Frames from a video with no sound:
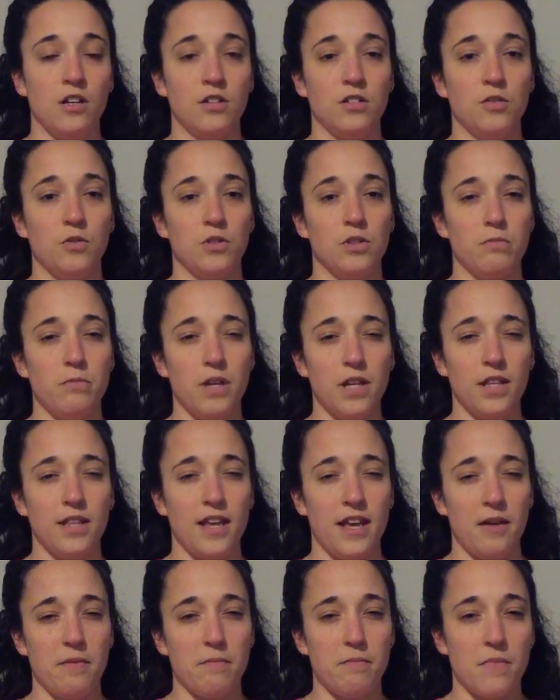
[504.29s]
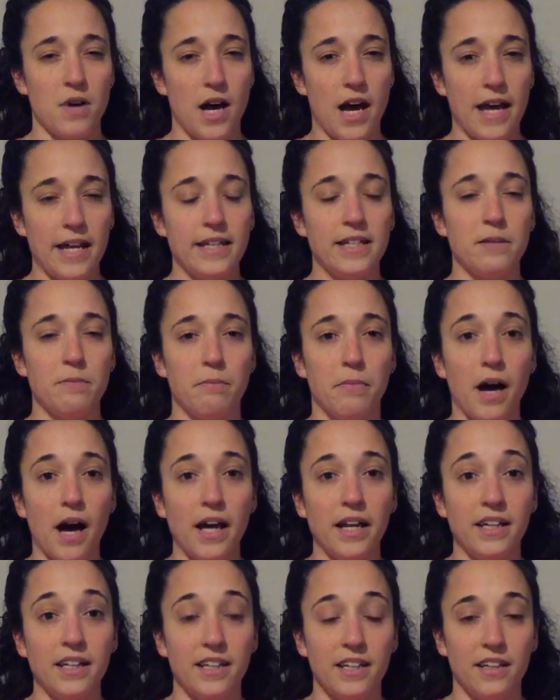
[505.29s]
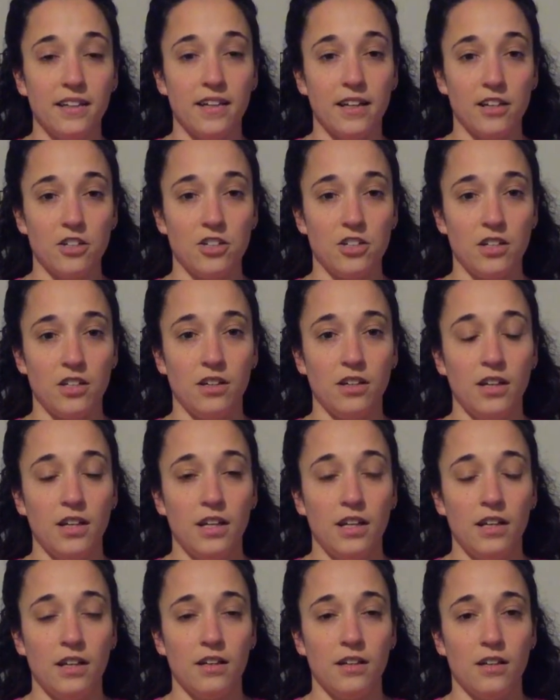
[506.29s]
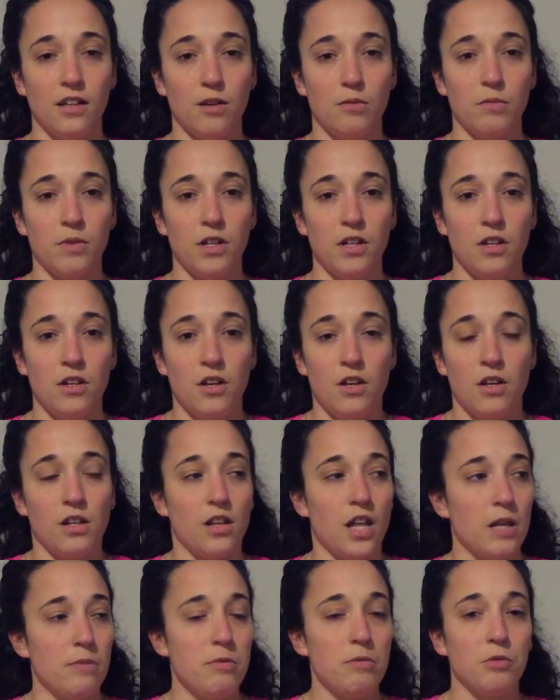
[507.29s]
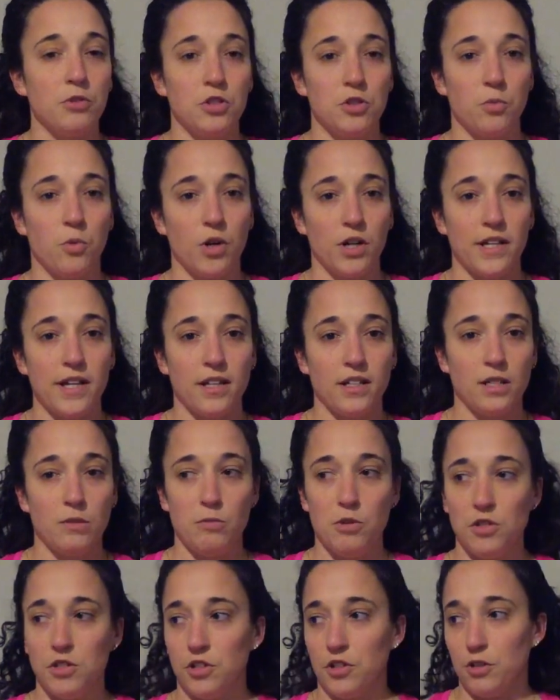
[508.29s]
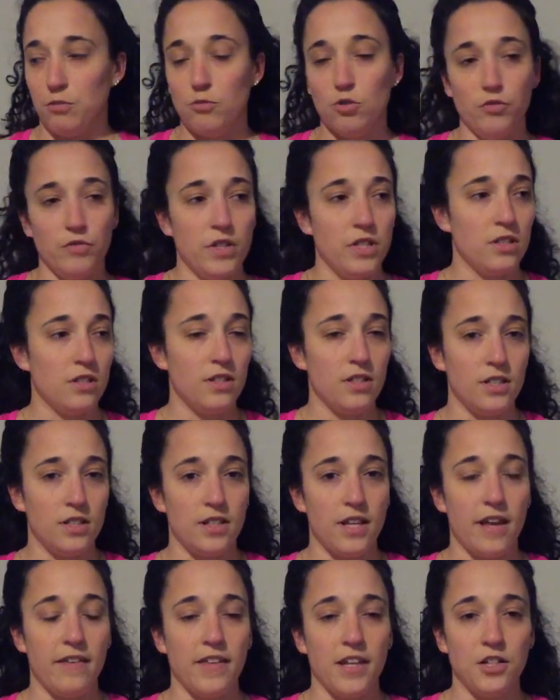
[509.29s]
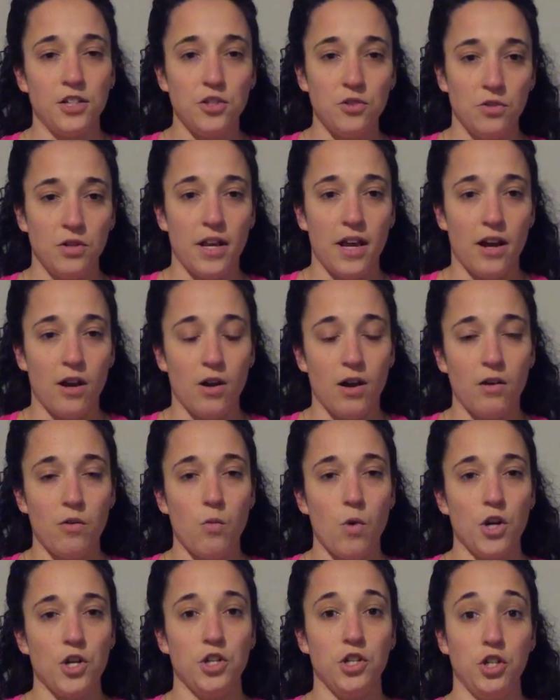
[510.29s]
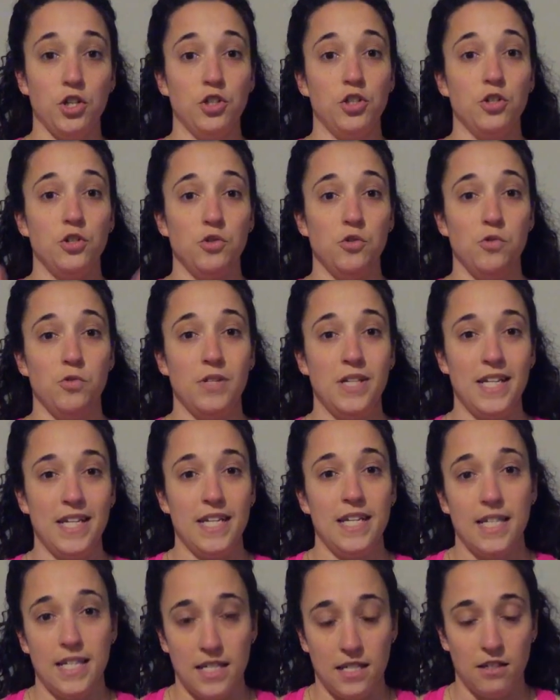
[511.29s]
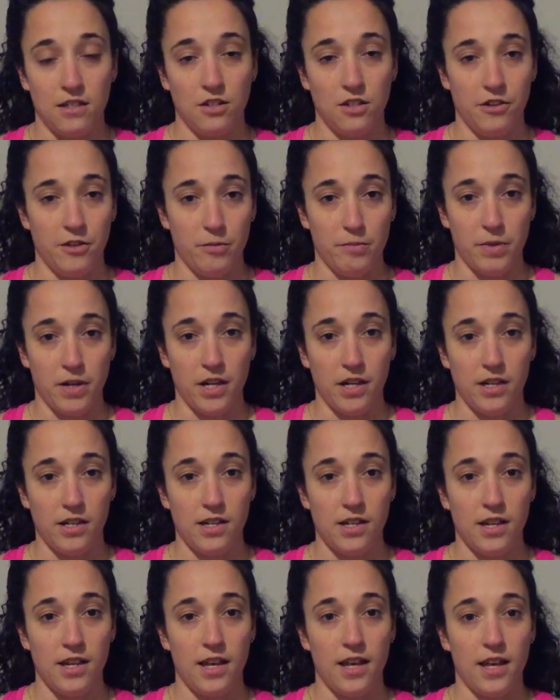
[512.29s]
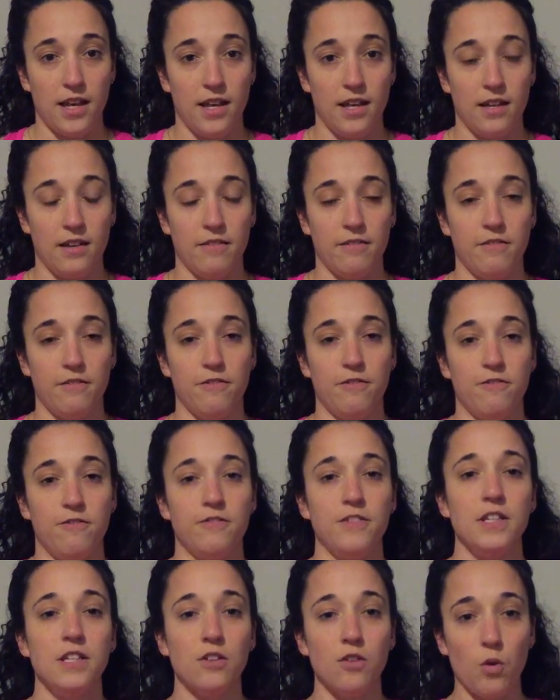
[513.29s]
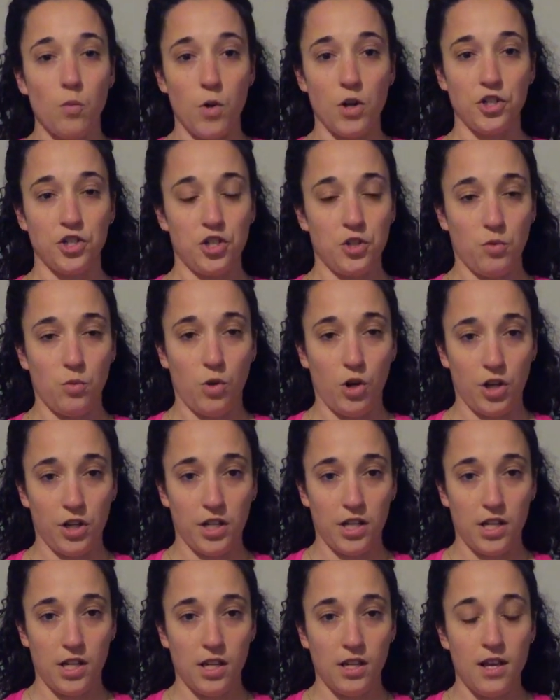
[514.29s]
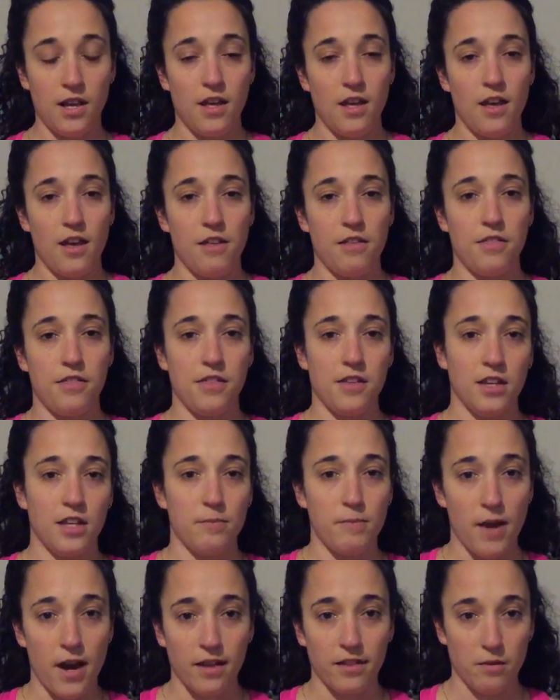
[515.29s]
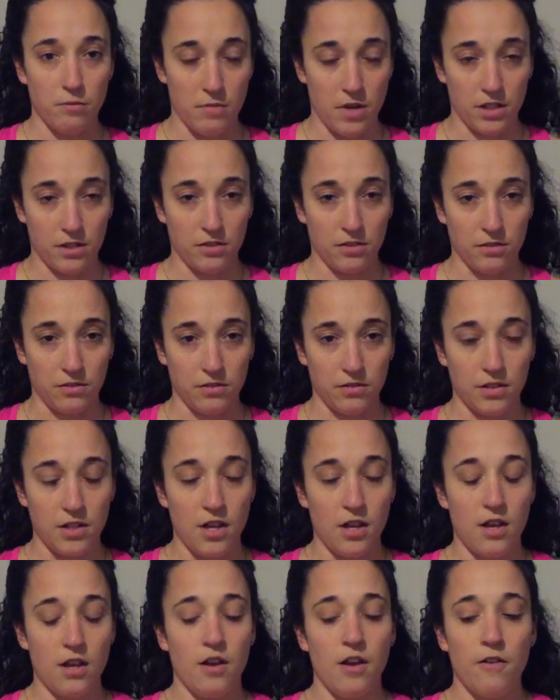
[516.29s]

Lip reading: So it's making that mind-to-body connection. A lot of people just work out to music or movies and this and that, and they tune out. I want you to tune in to your body and feel what you're working. Think about the muscles.